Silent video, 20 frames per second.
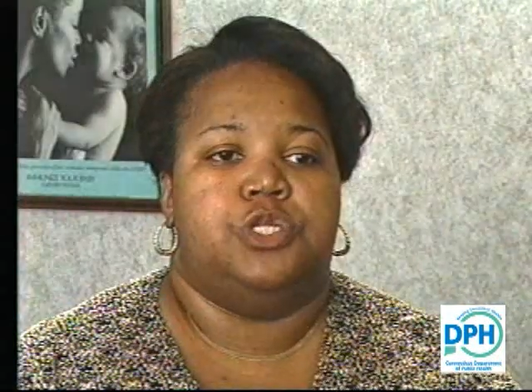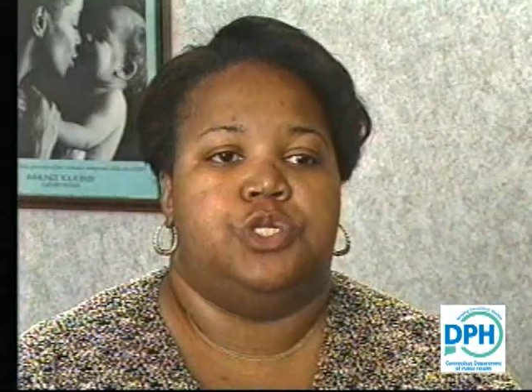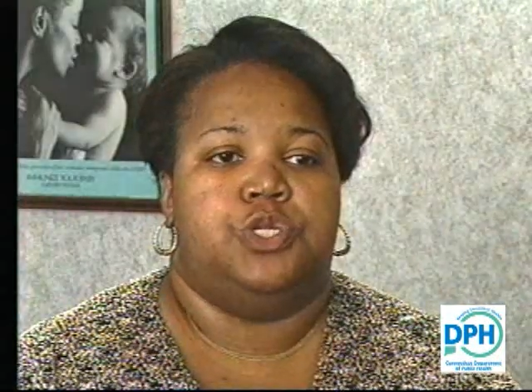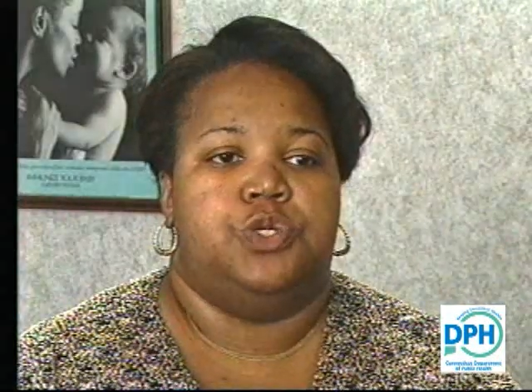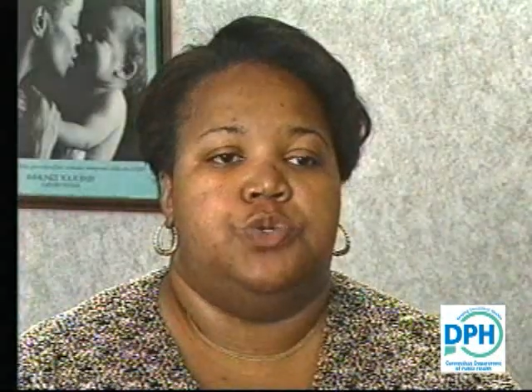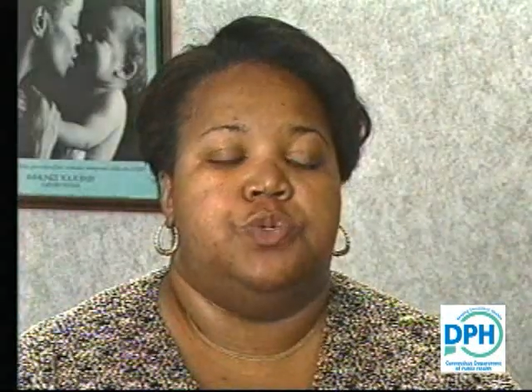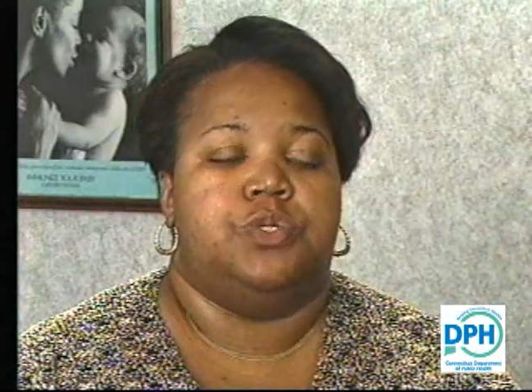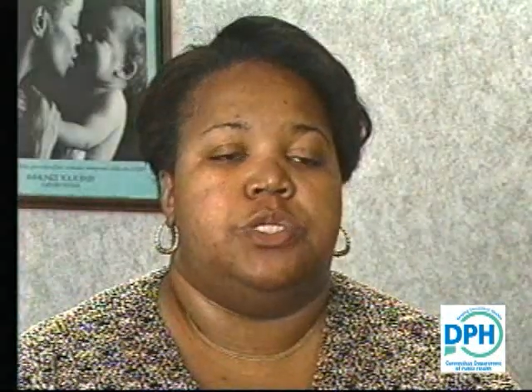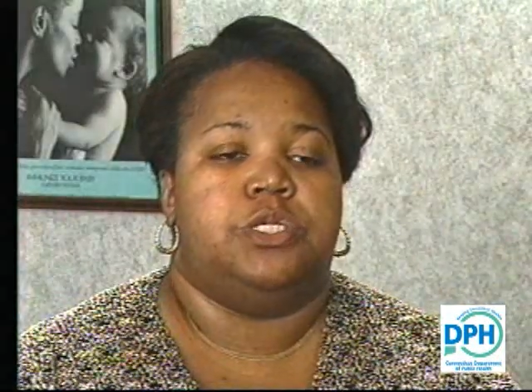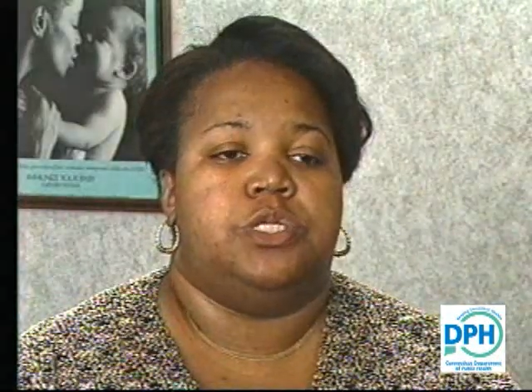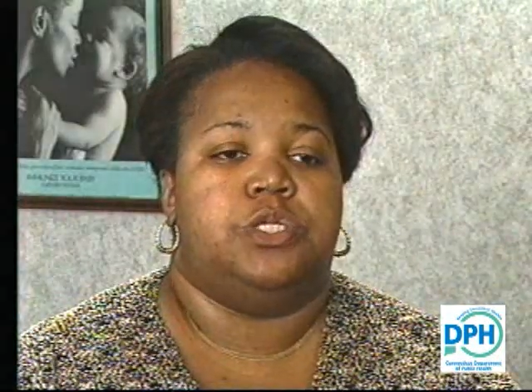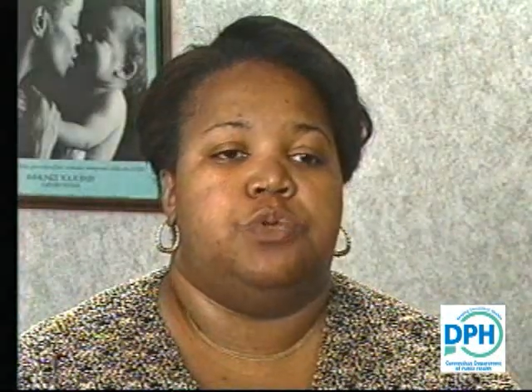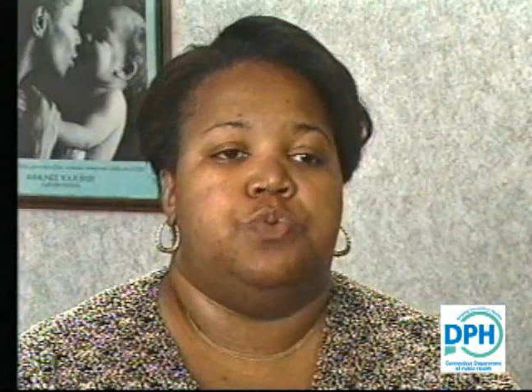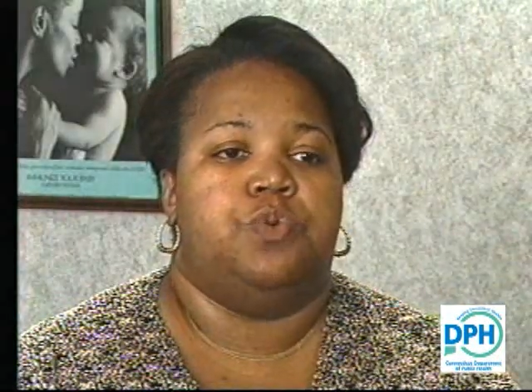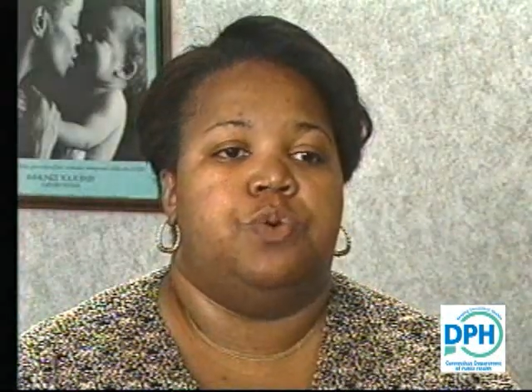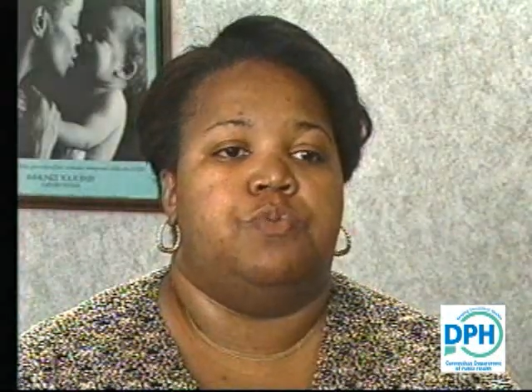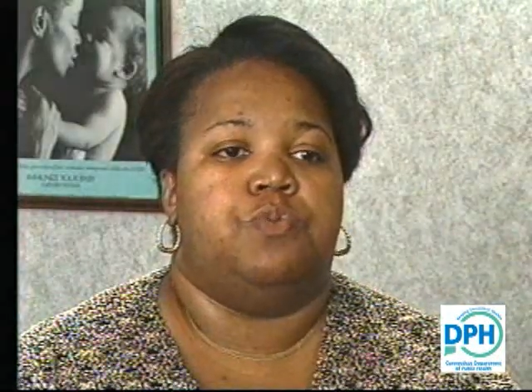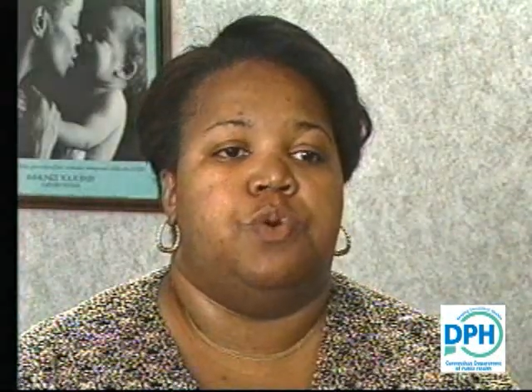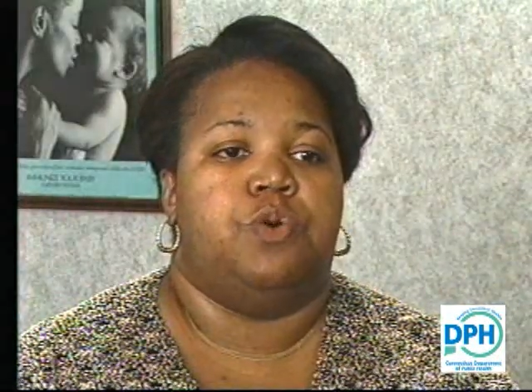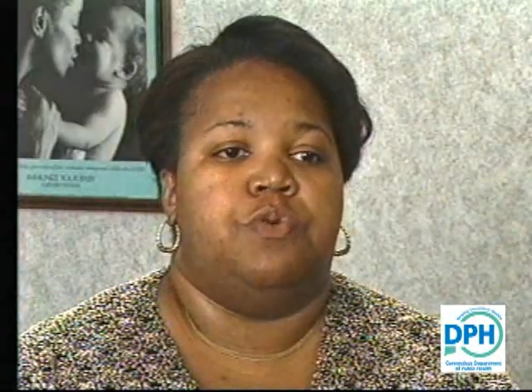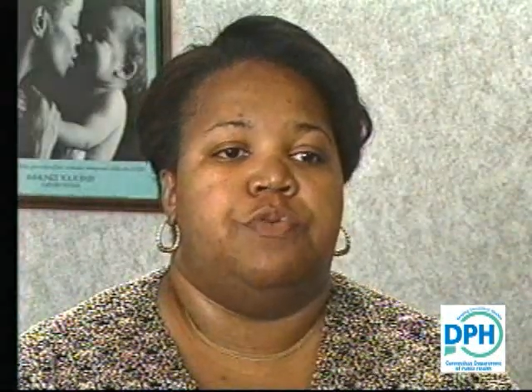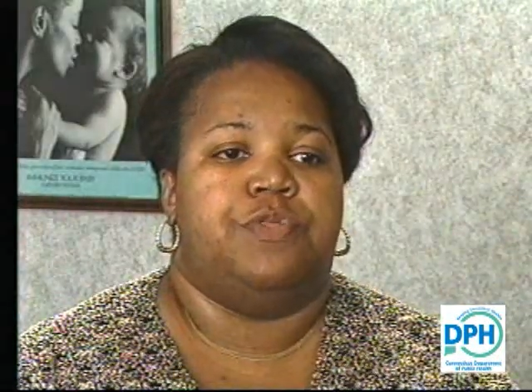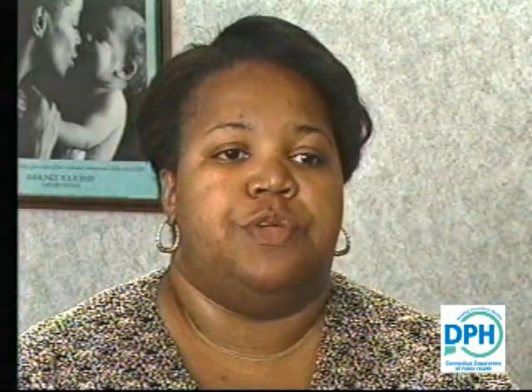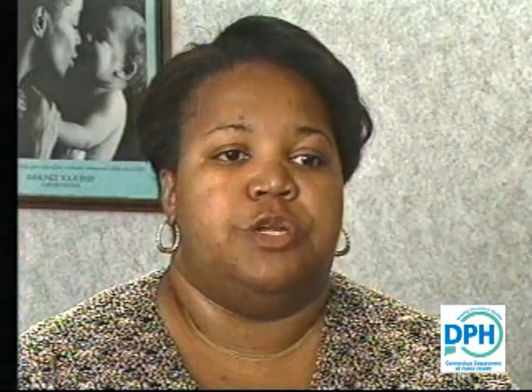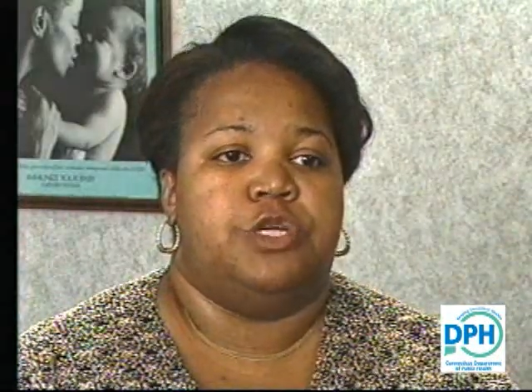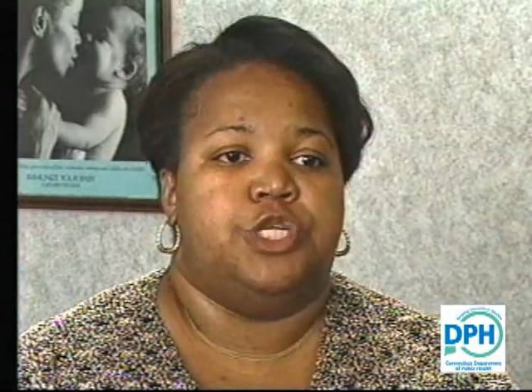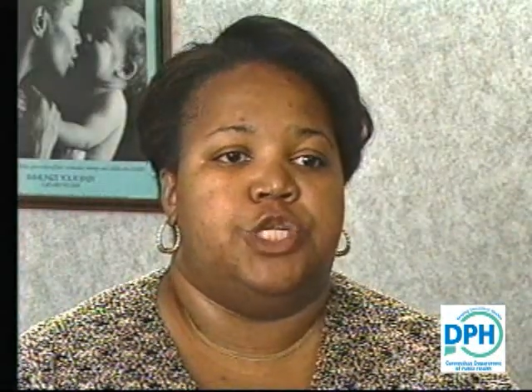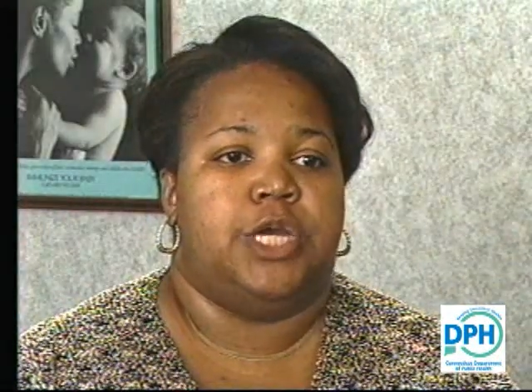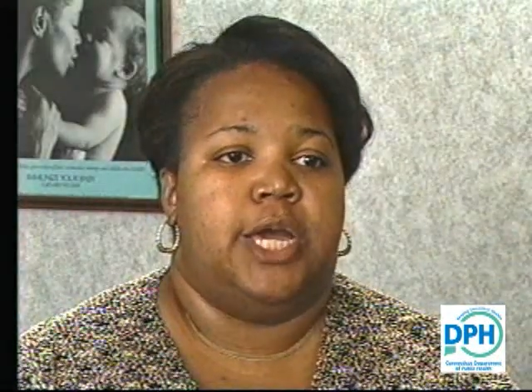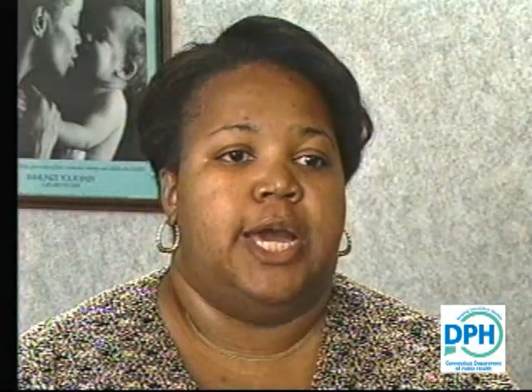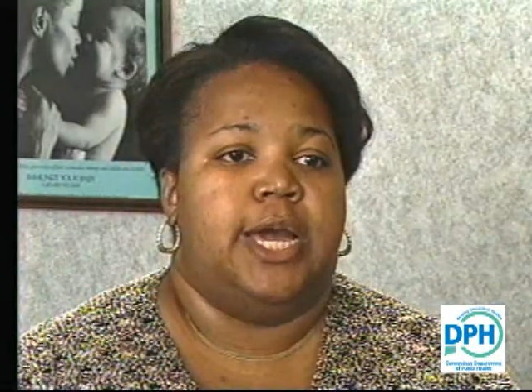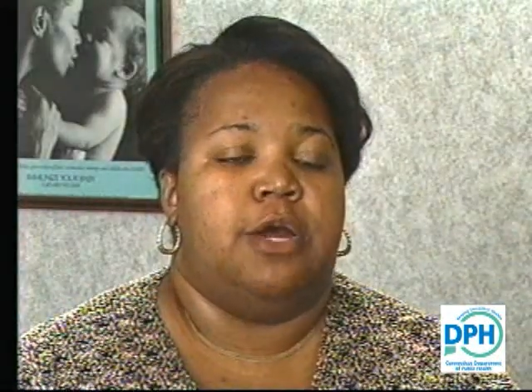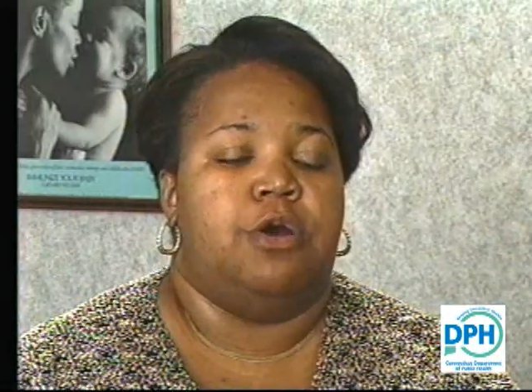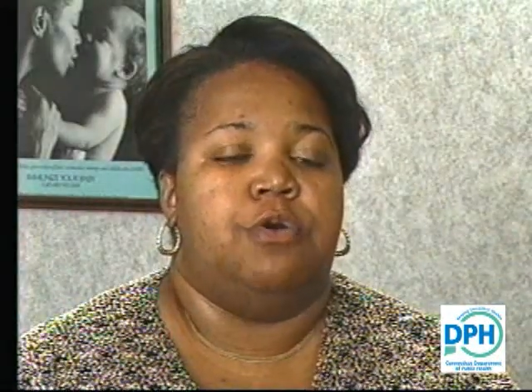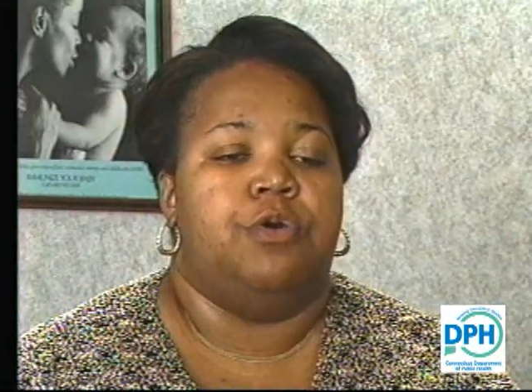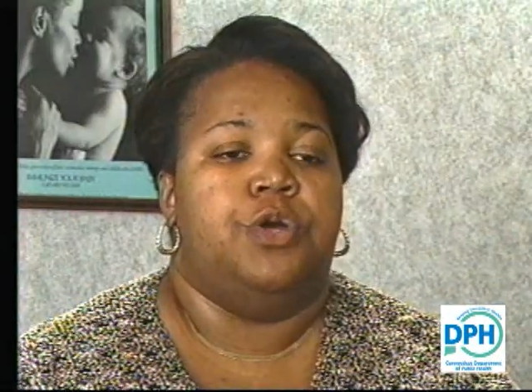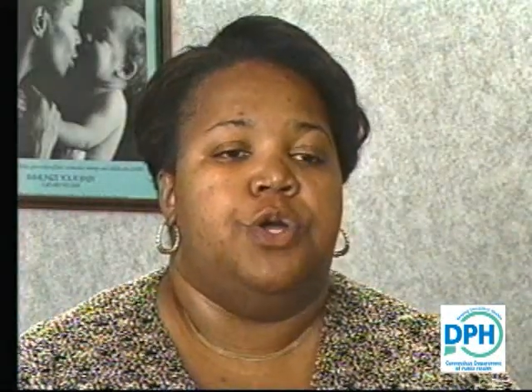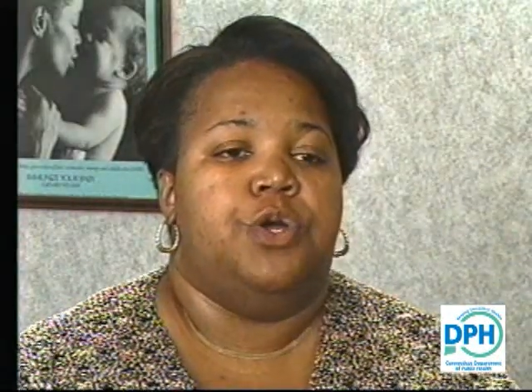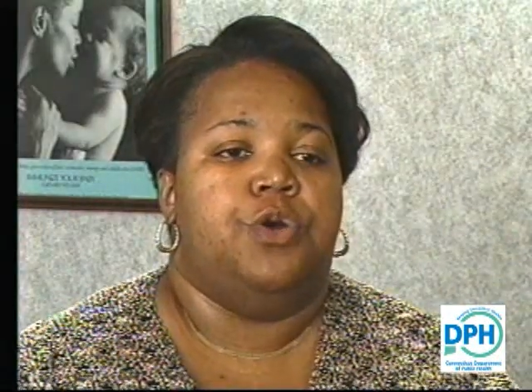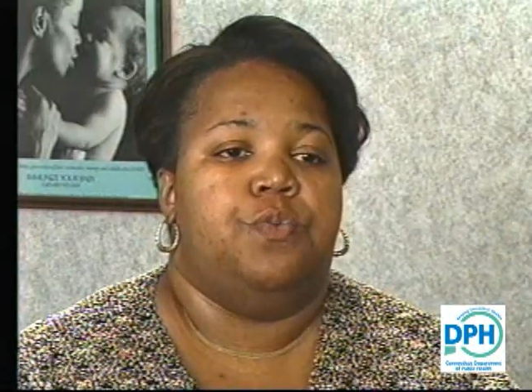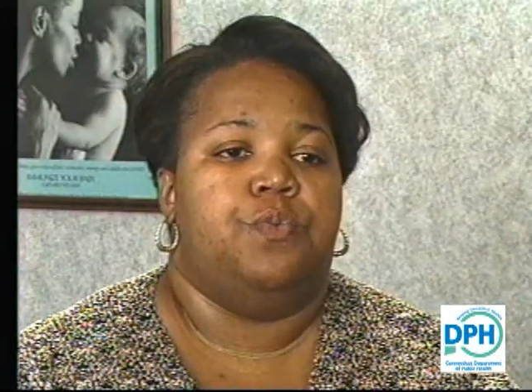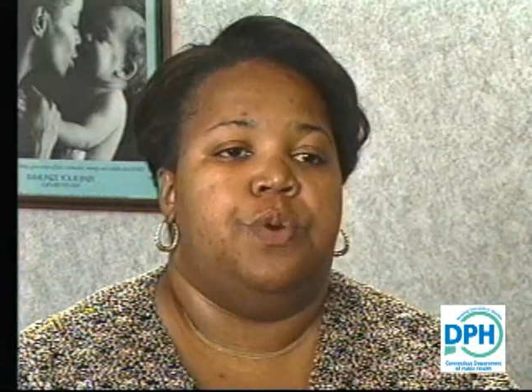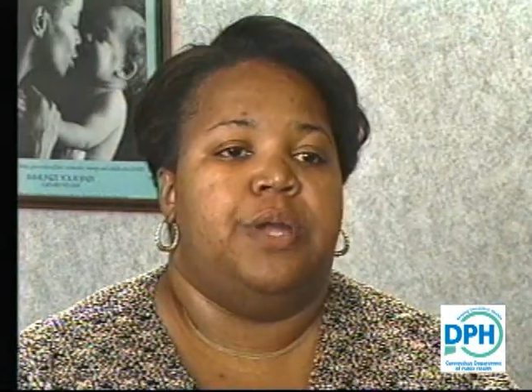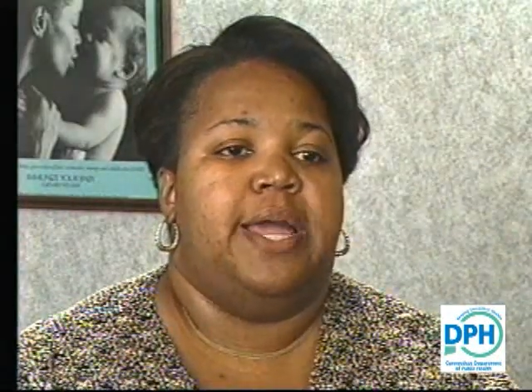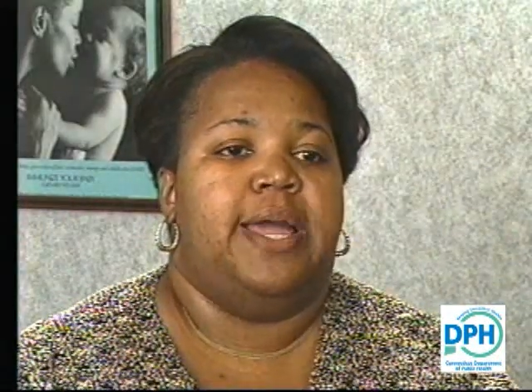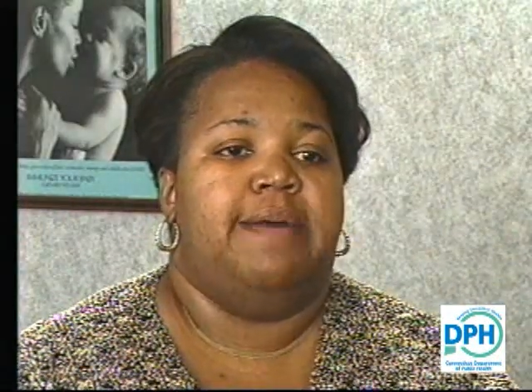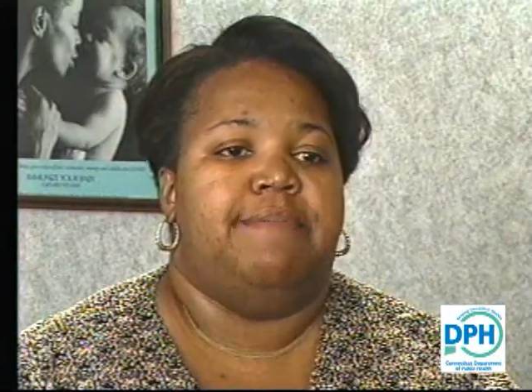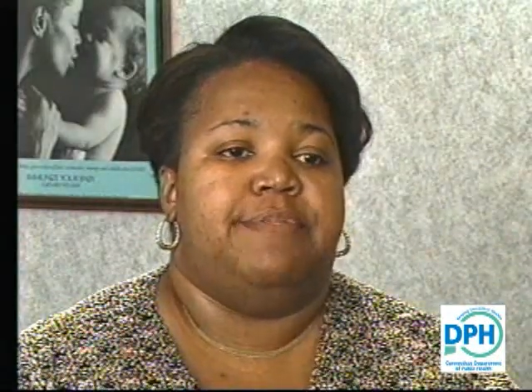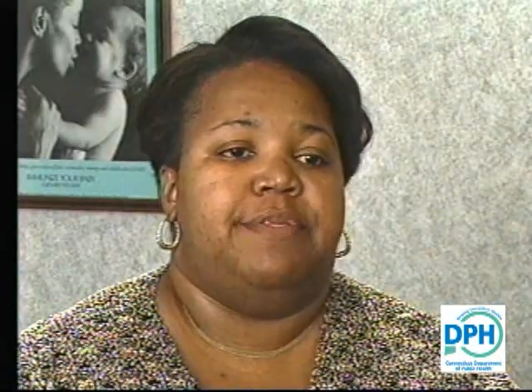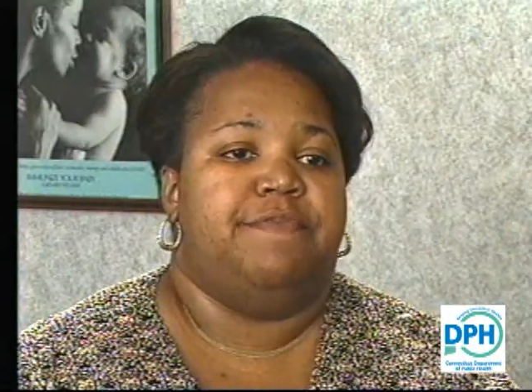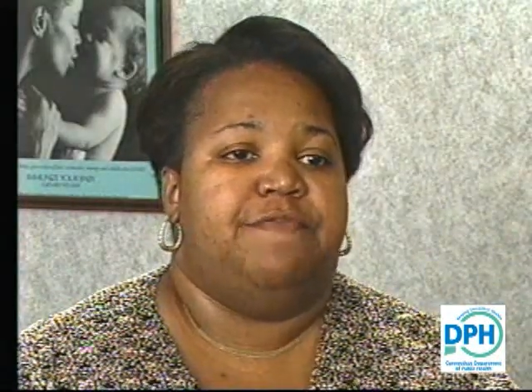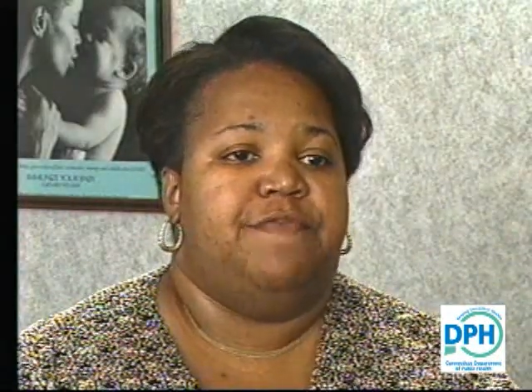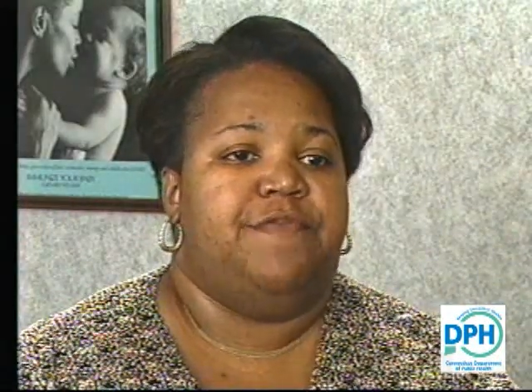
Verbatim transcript: chooses to enroll their child, we have them